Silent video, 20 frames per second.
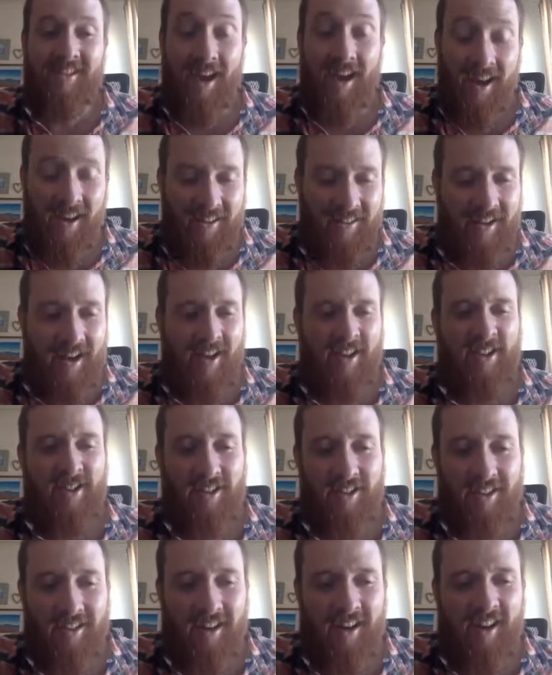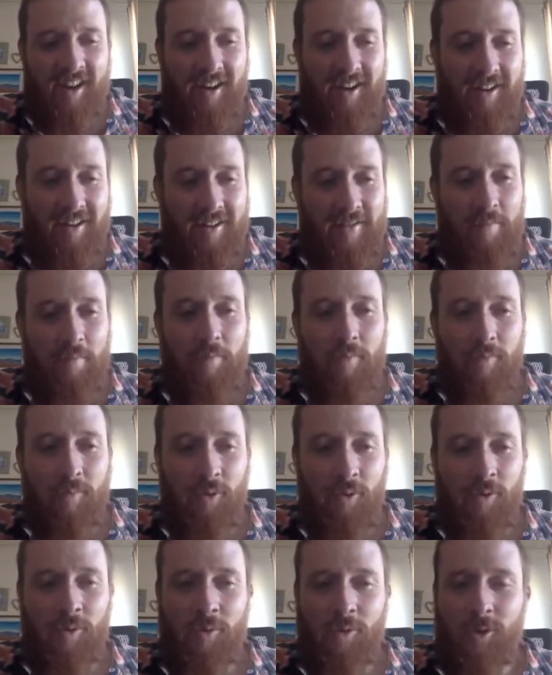Yeah, actually,
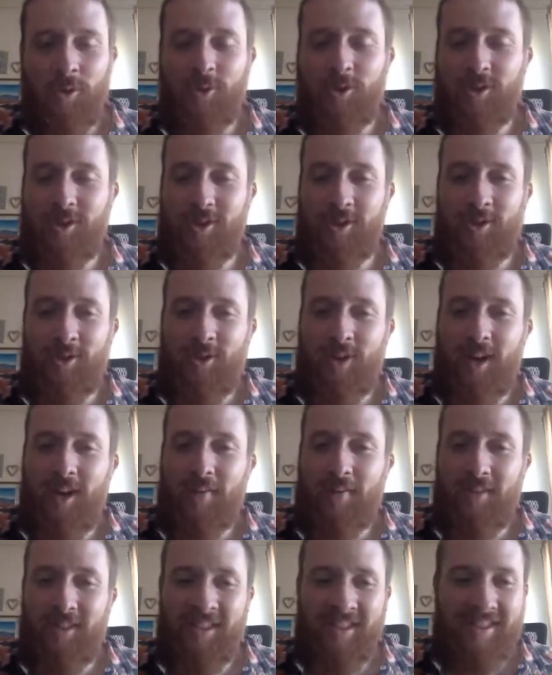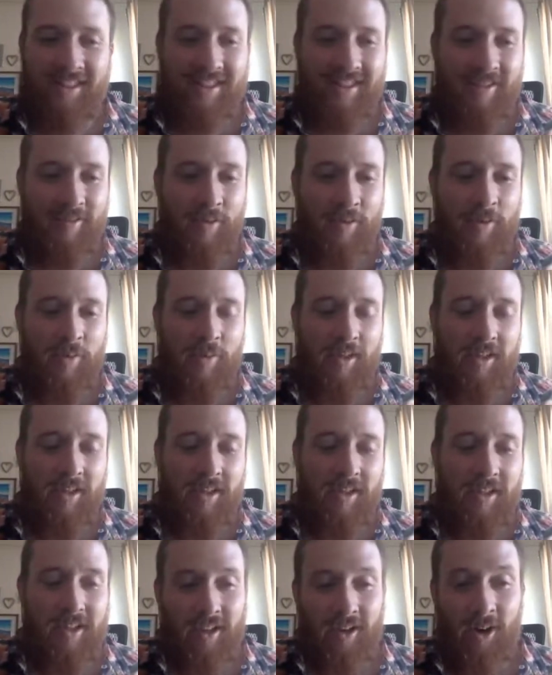what you just described it would
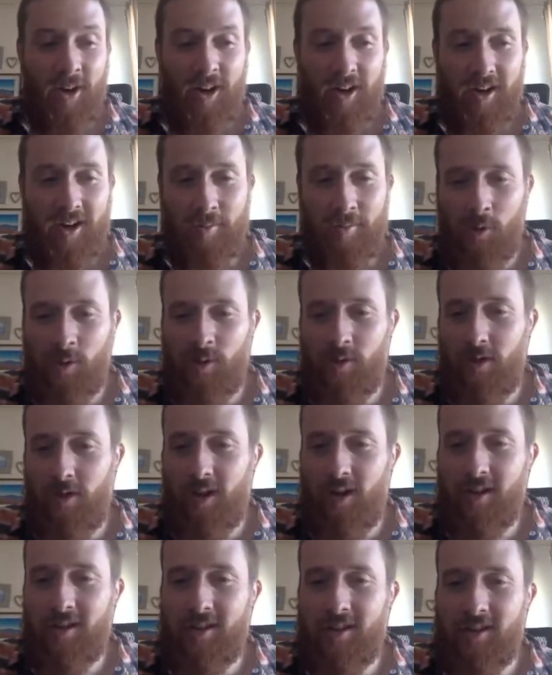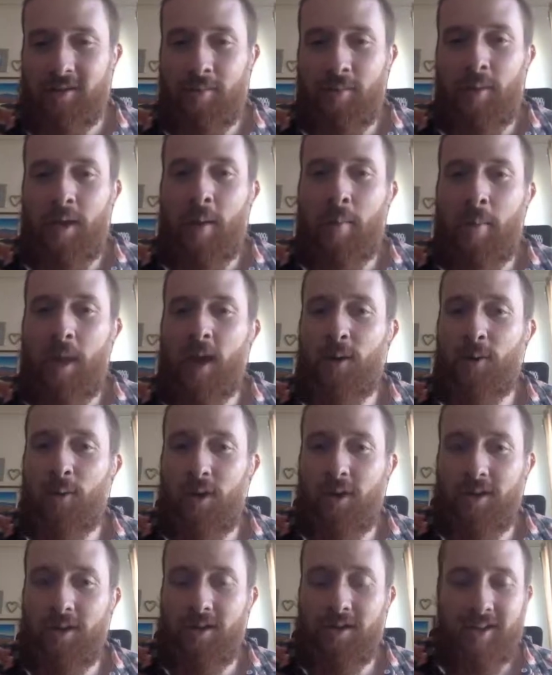be in most of our cases a bad
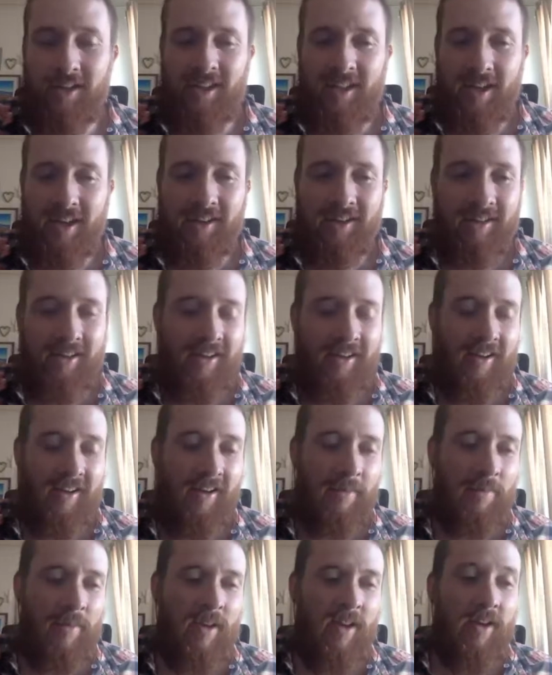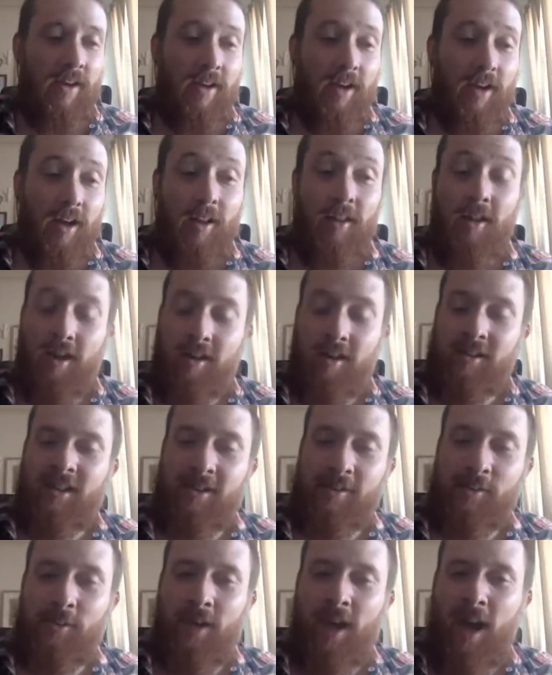way to detect. A lot of
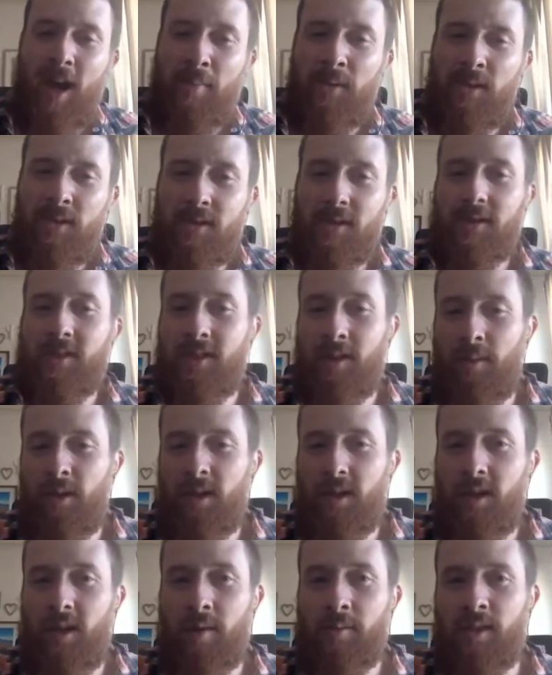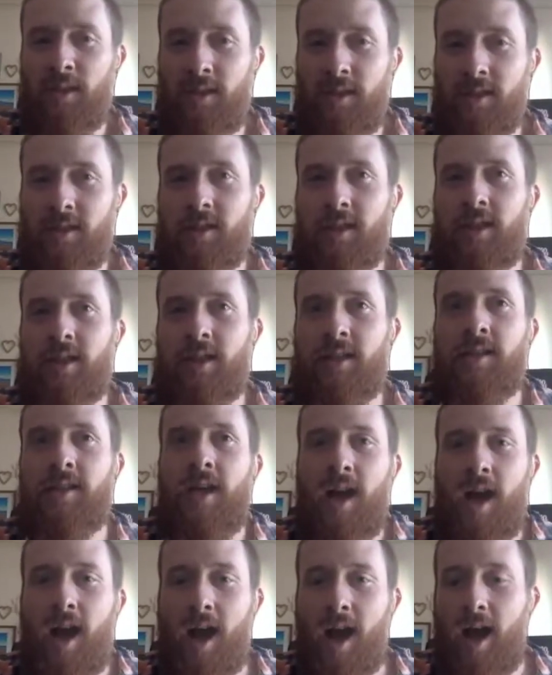times, what happens is somebody comes in and says,
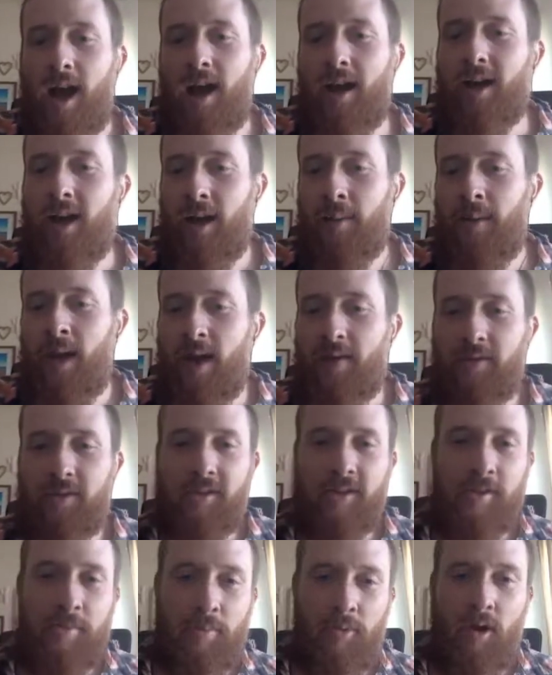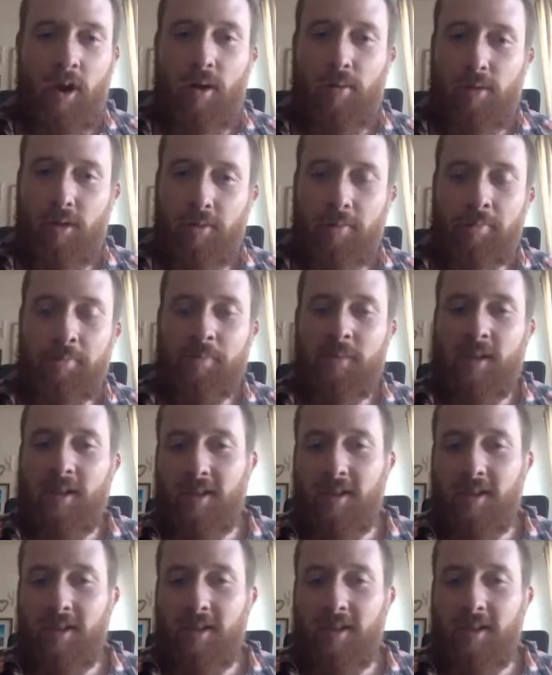"Hi, I'm having this problem,"